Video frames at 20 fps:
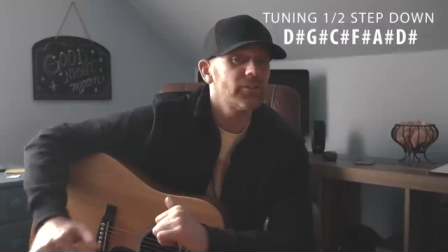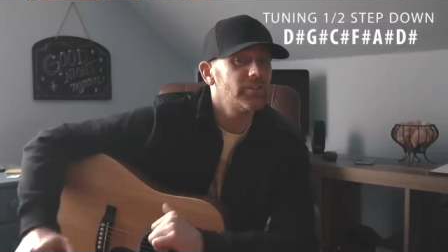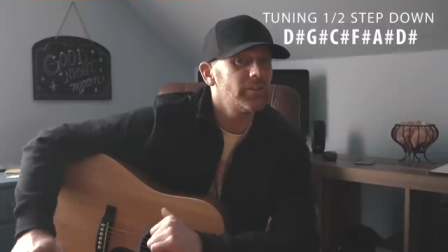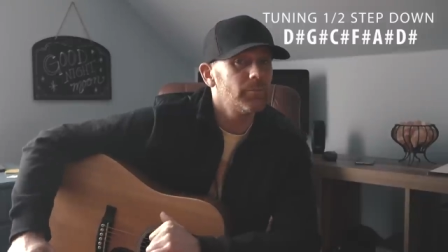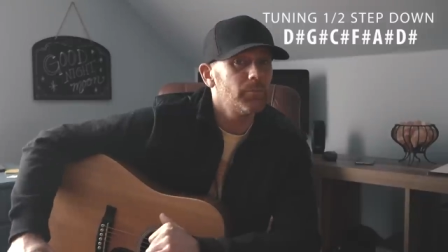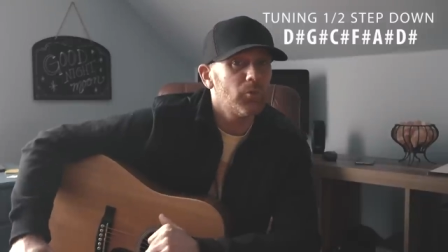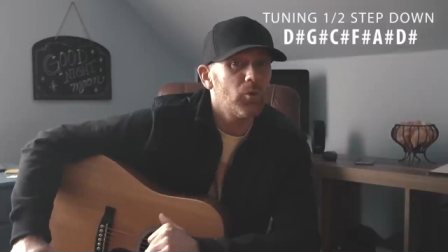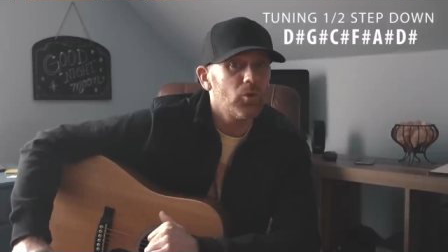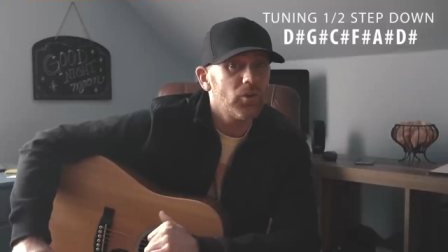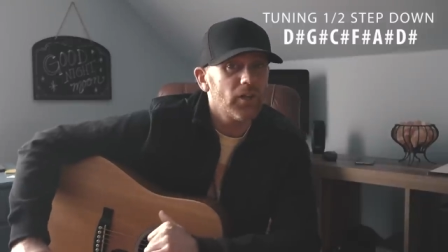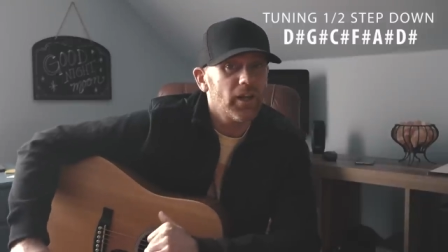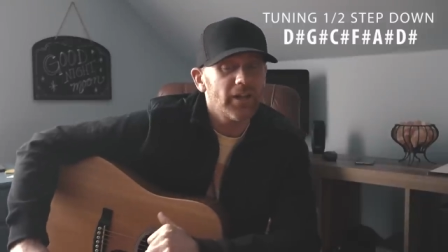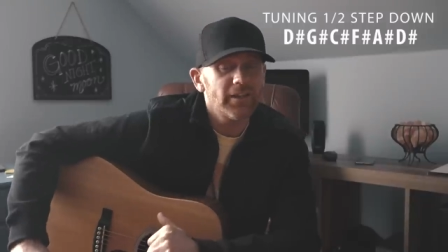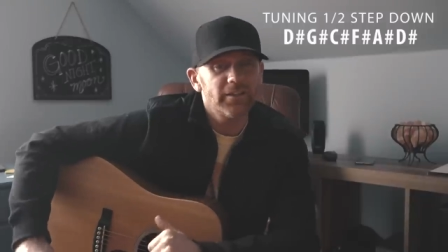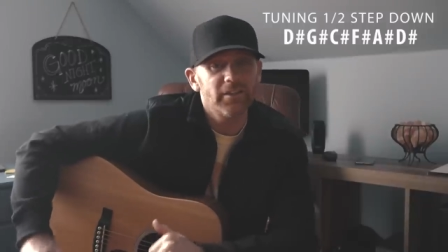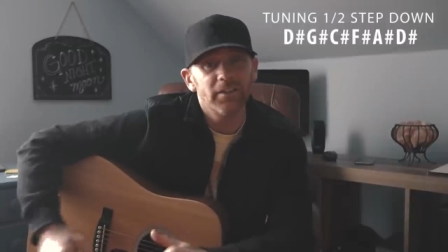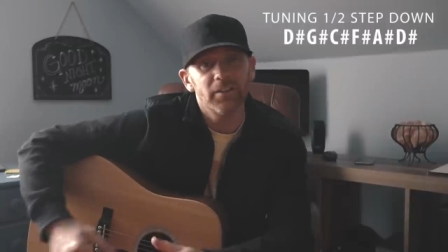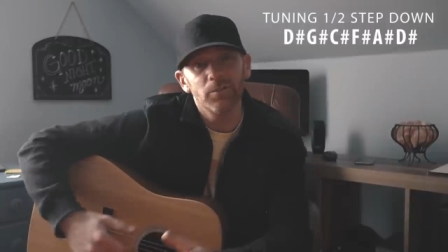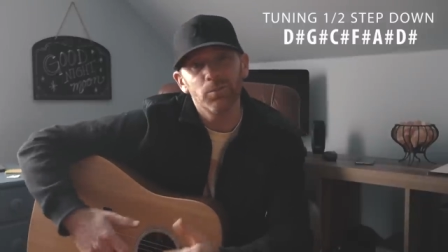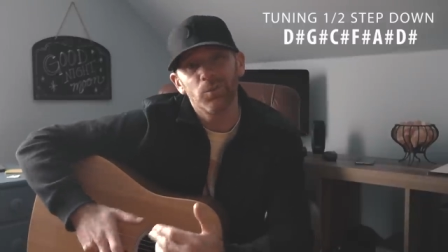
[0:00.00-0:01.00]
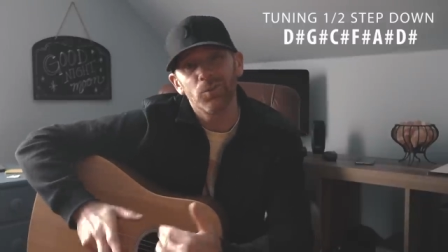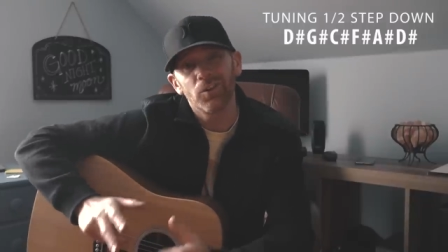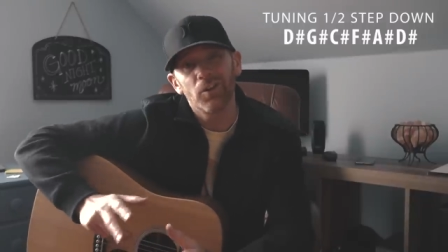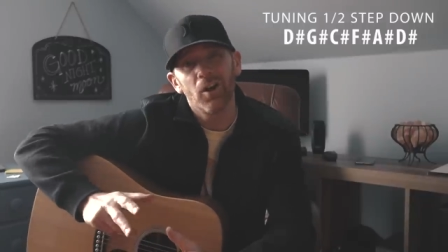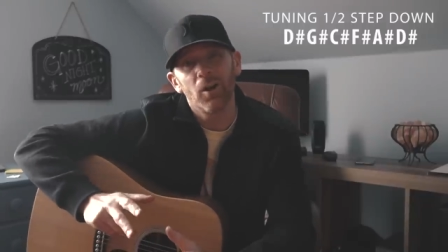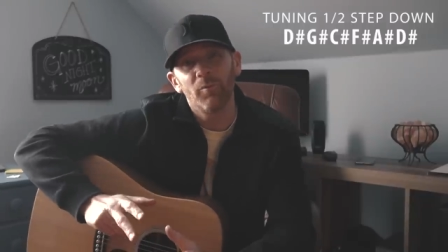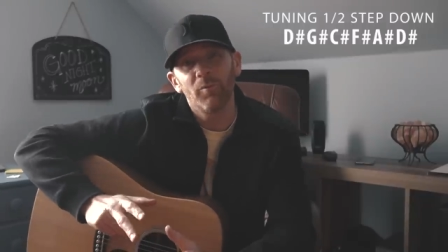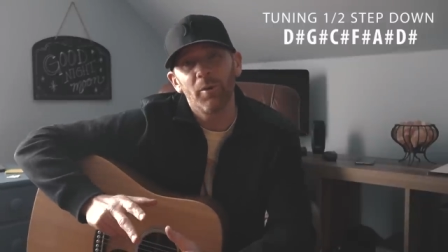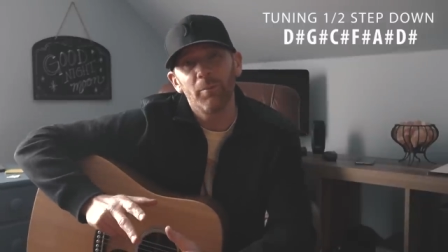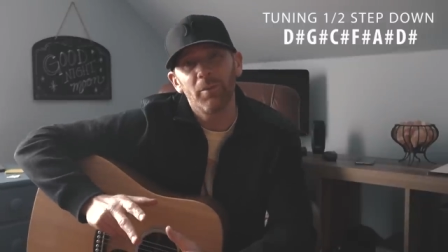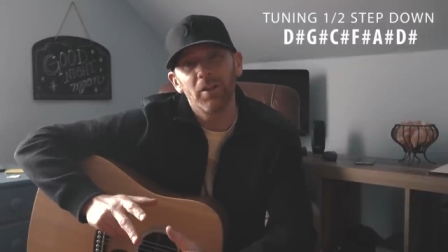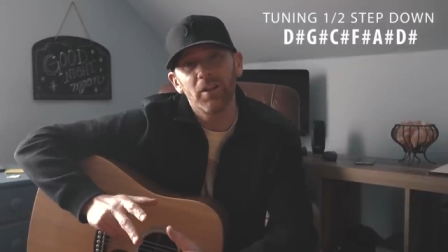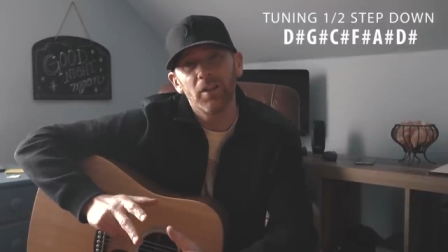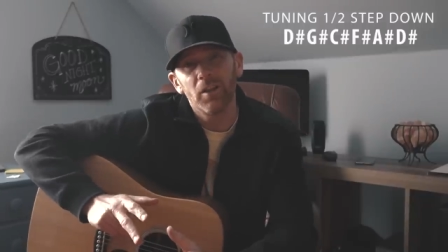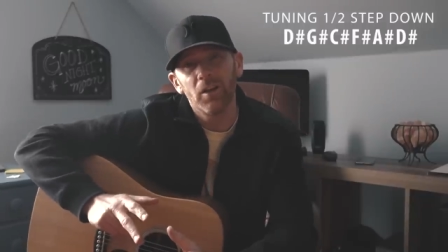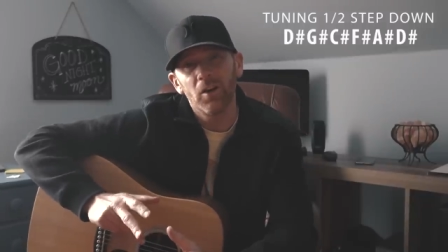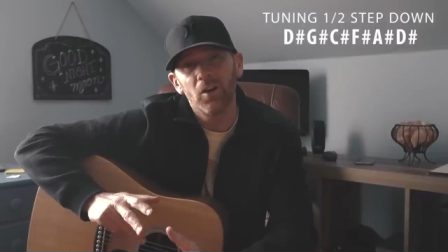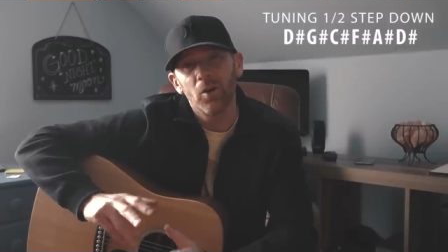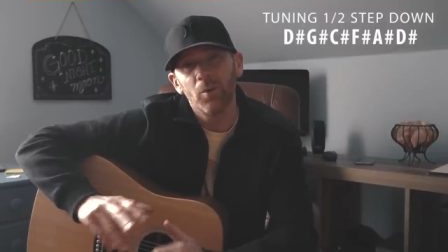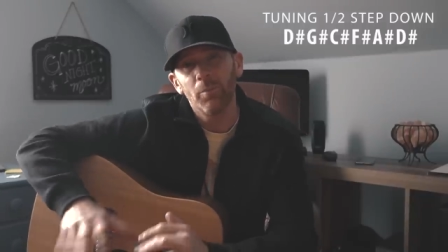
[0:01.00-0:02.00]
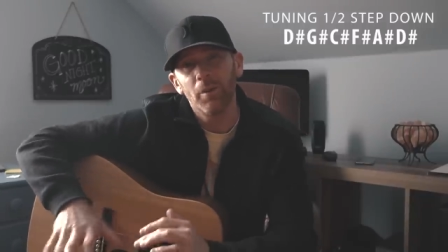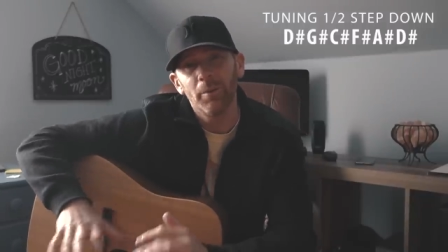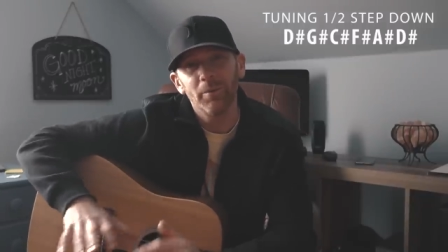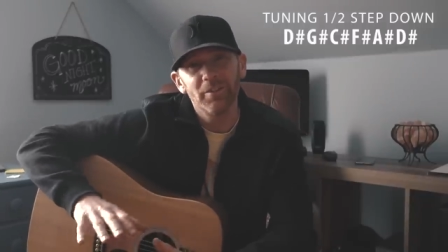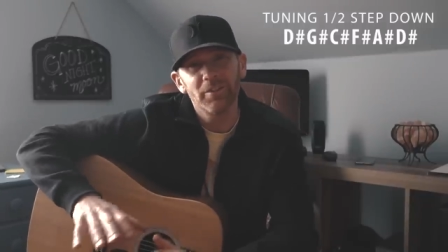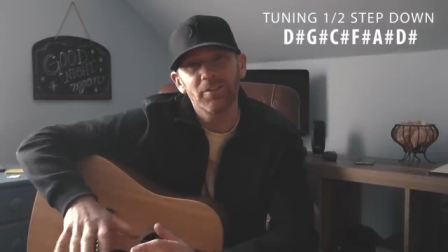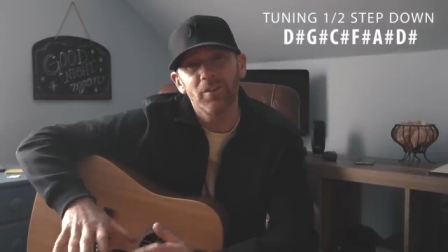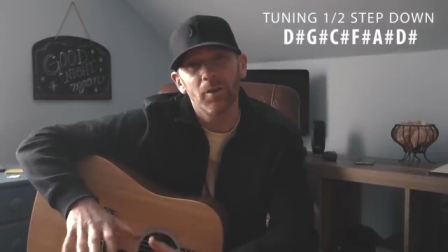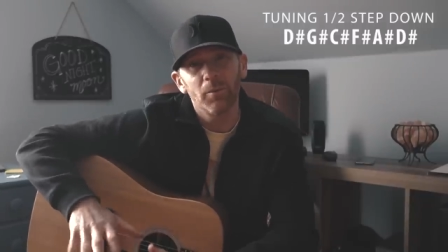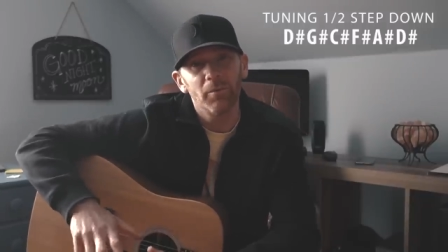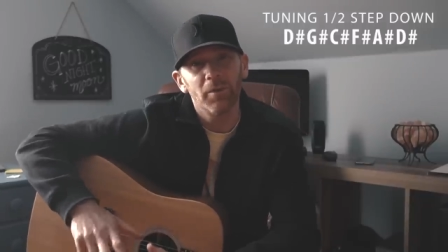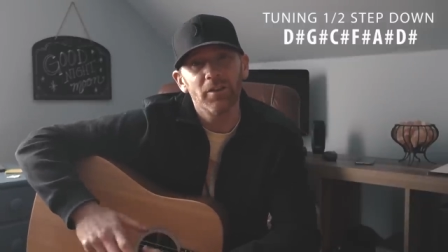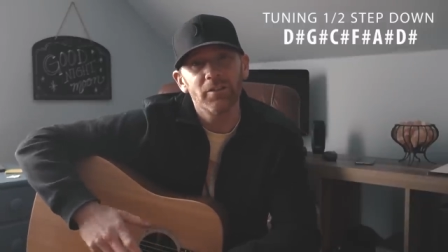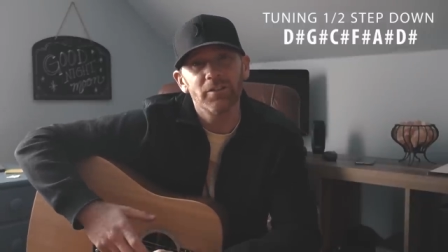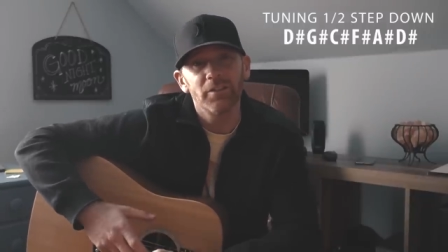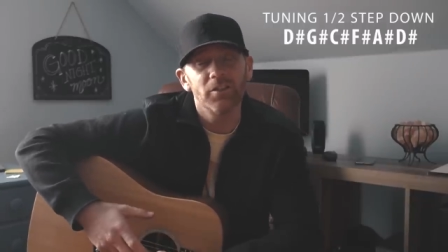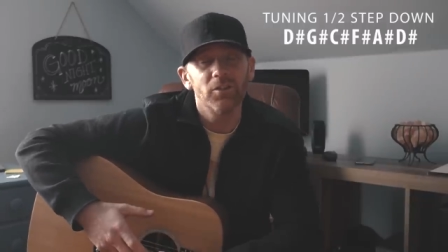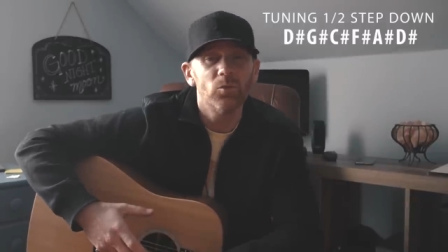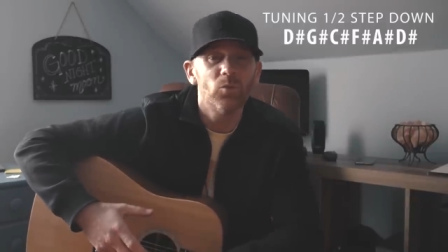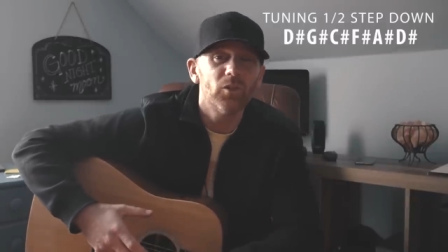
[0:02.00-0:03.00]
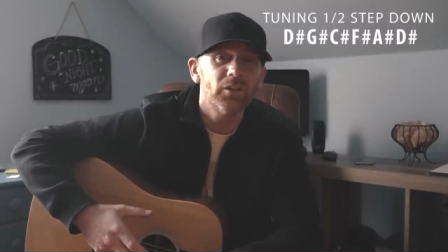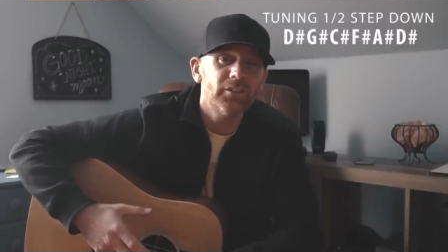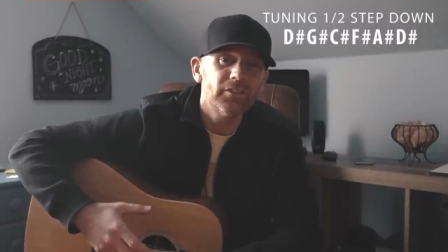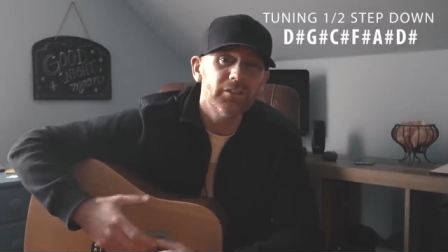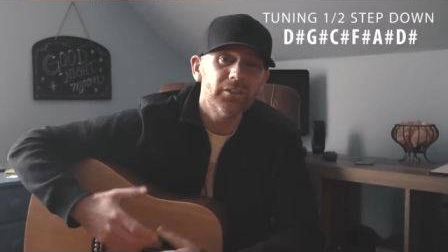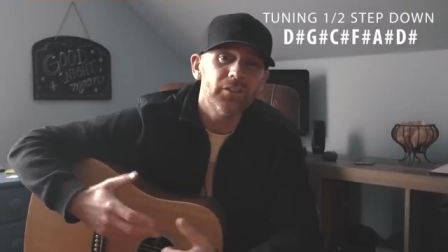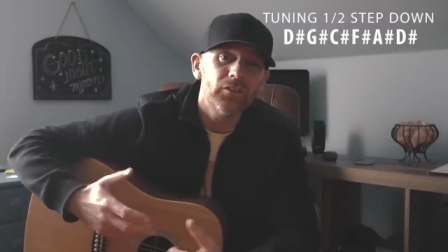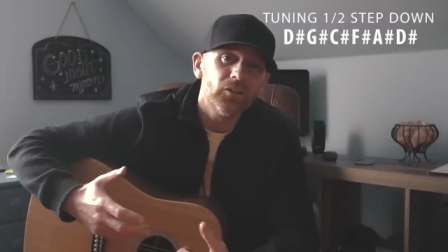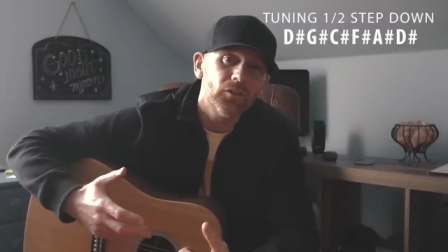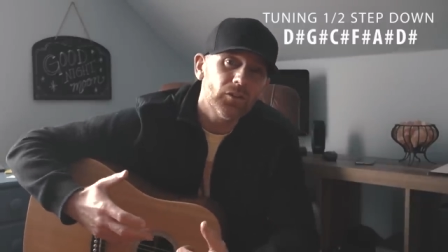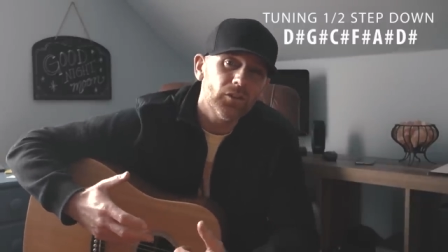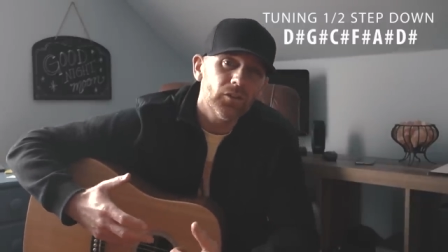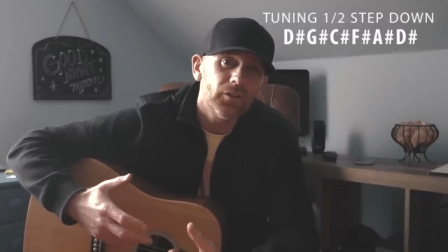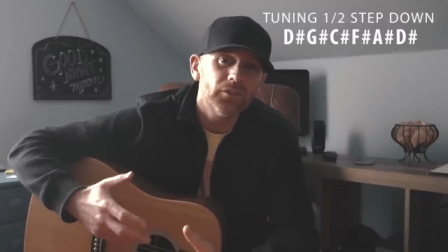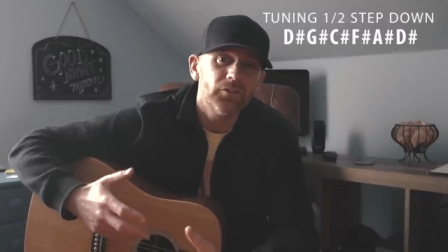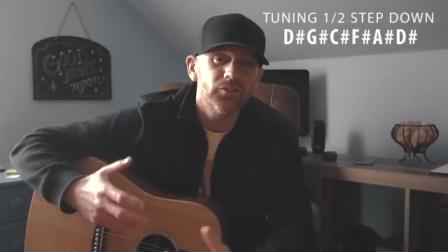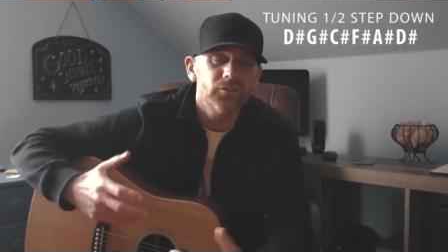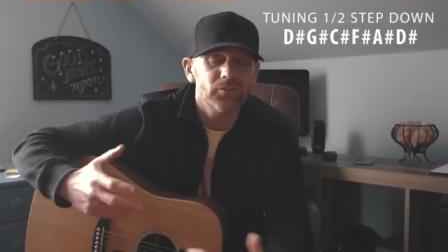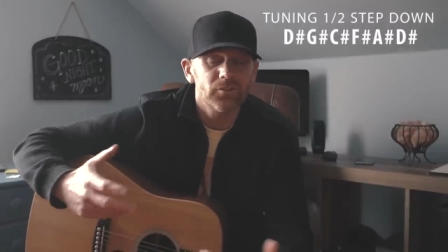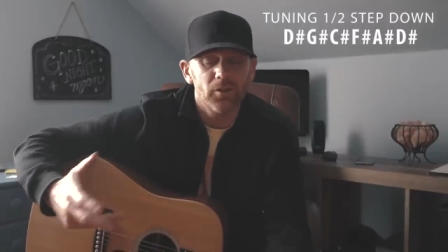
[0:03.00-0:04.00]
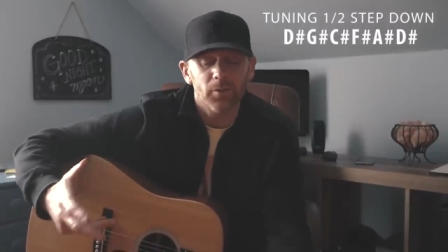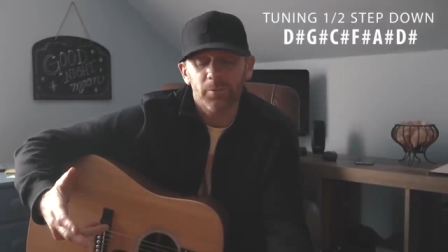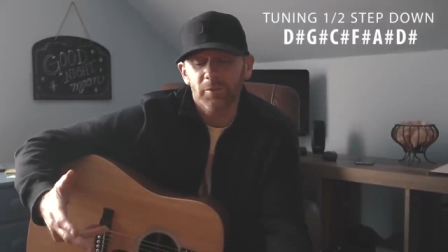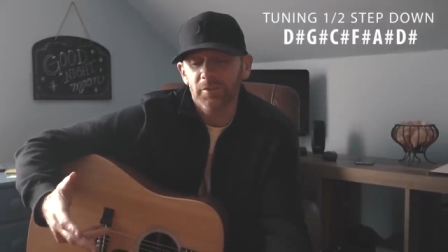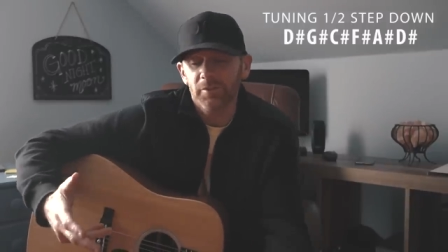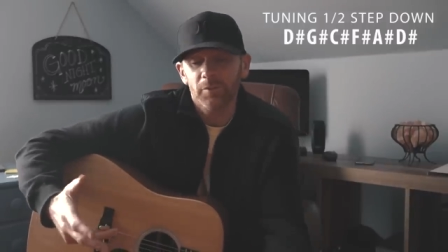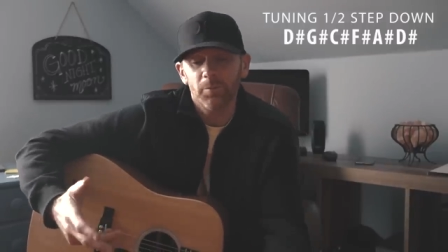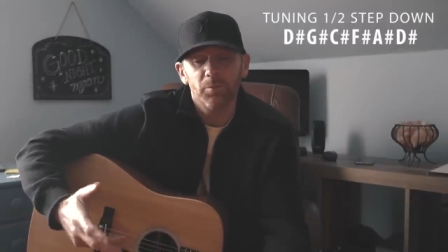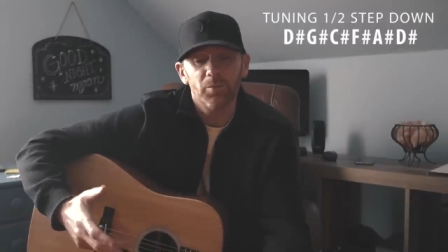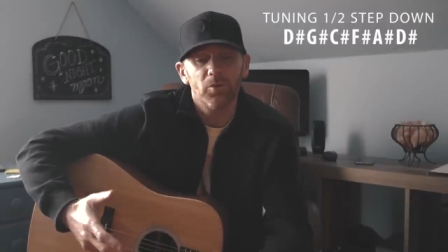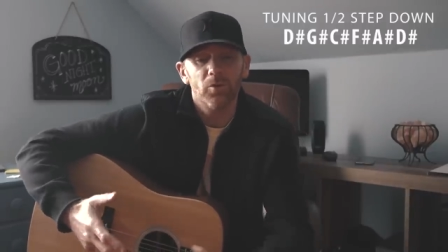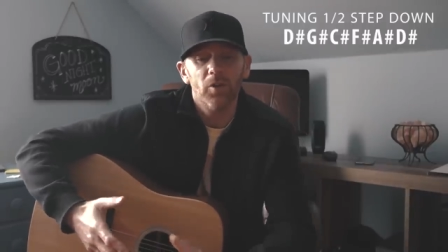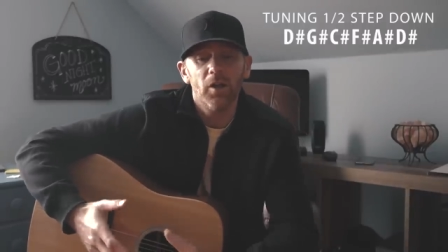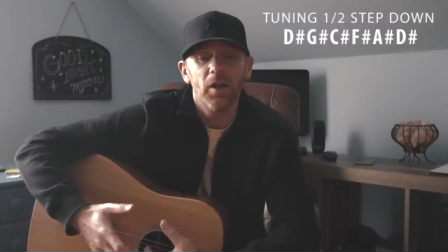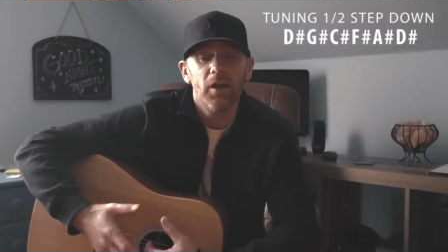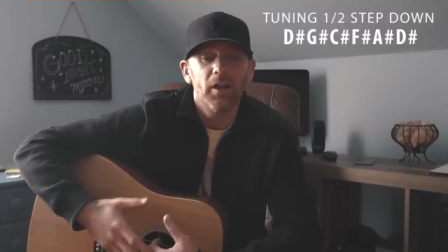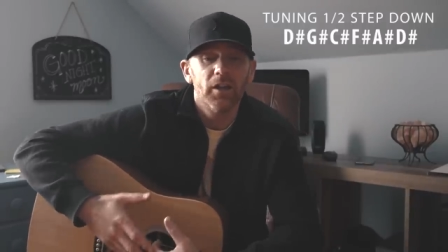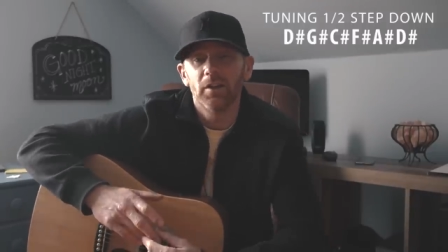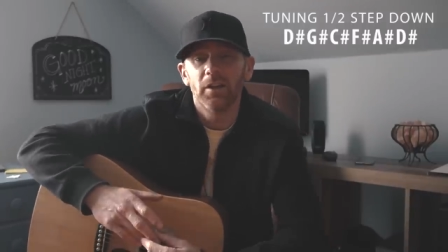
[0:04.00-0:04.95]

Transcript: to see more like this. Put a comment below, maybe something else that you want to see or learn, just something simple.